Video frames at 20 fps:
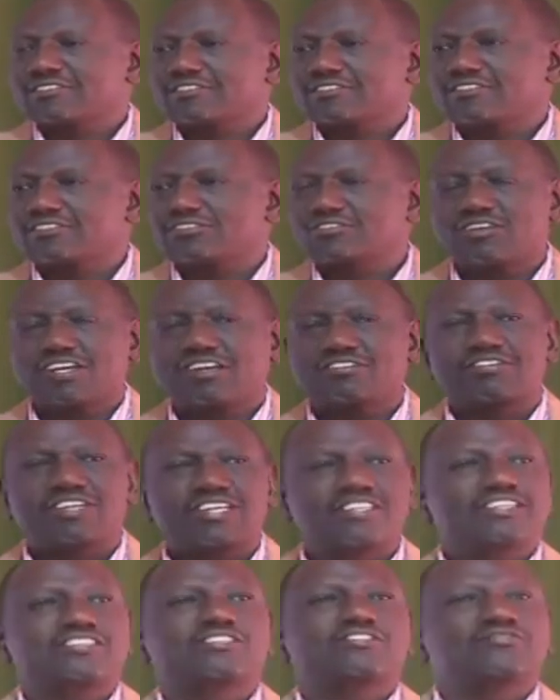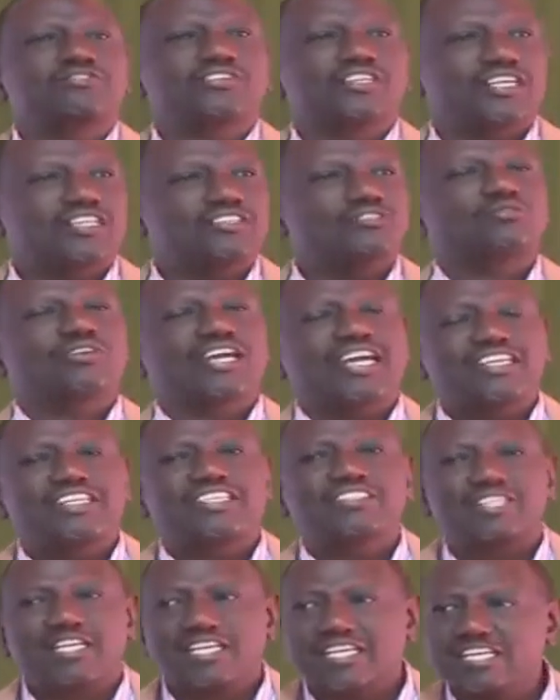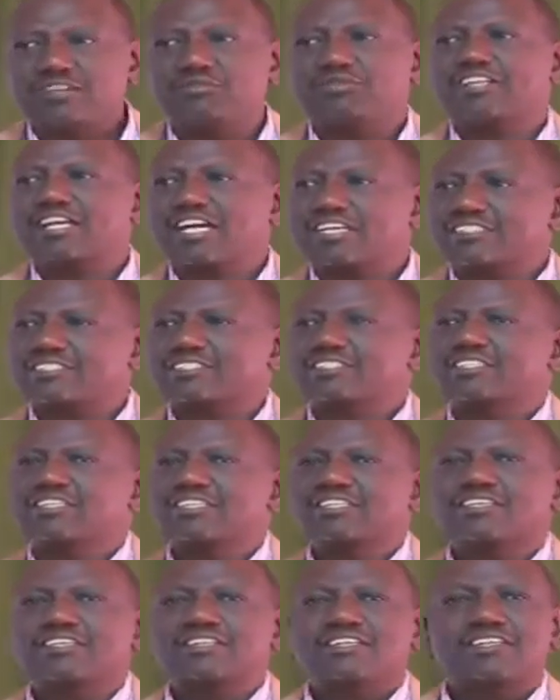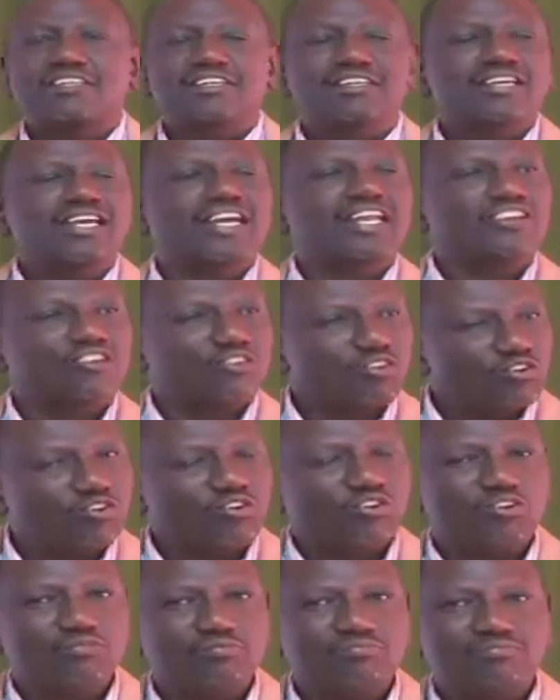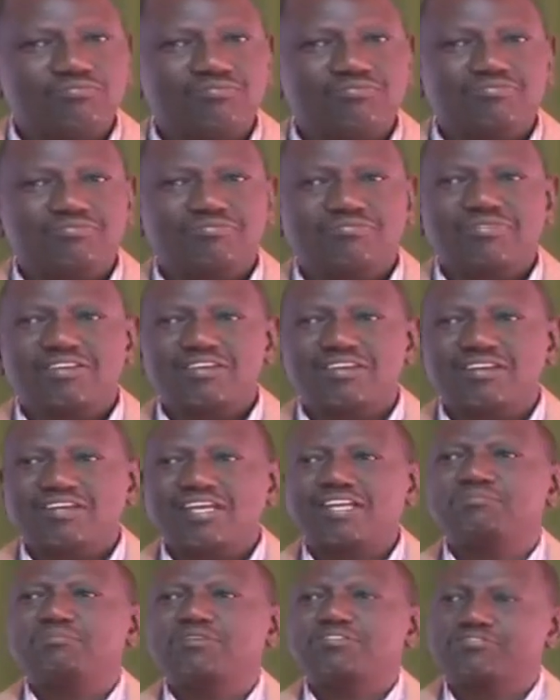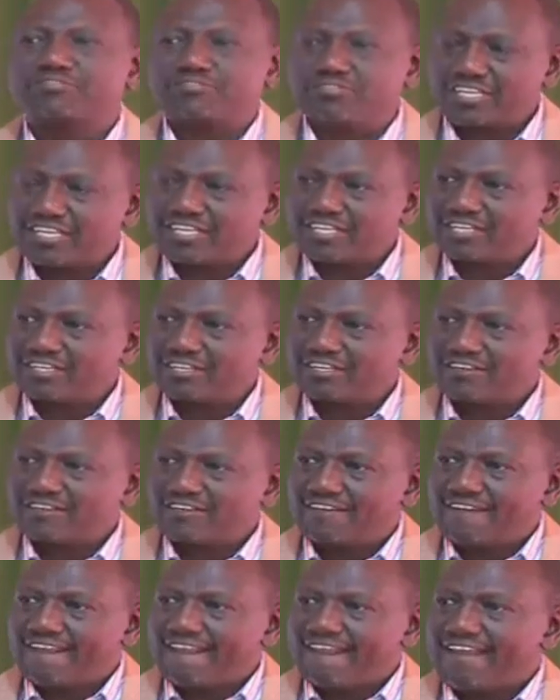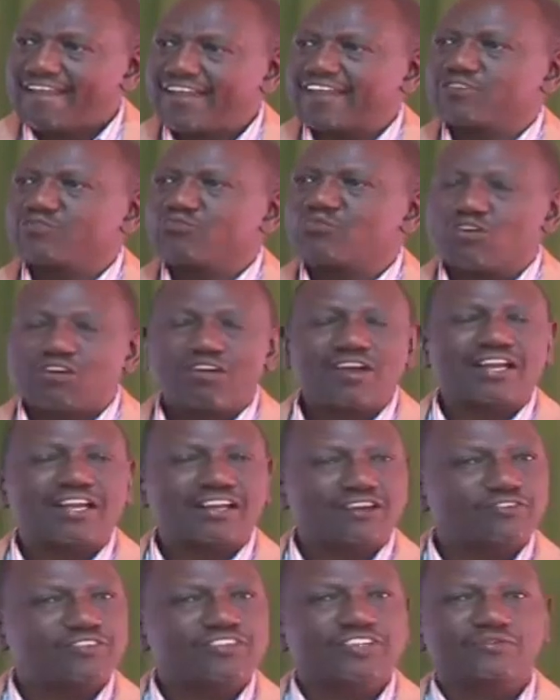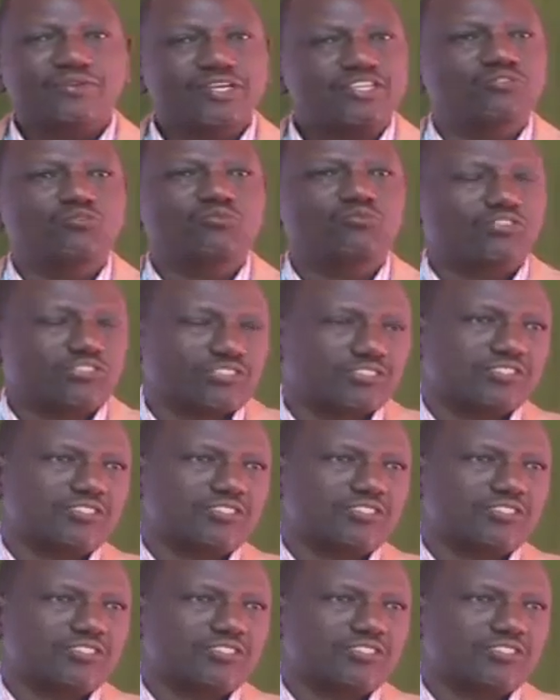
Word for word: You have nothing to fear. You can disagree with us and go home and be free and walk around the way you want.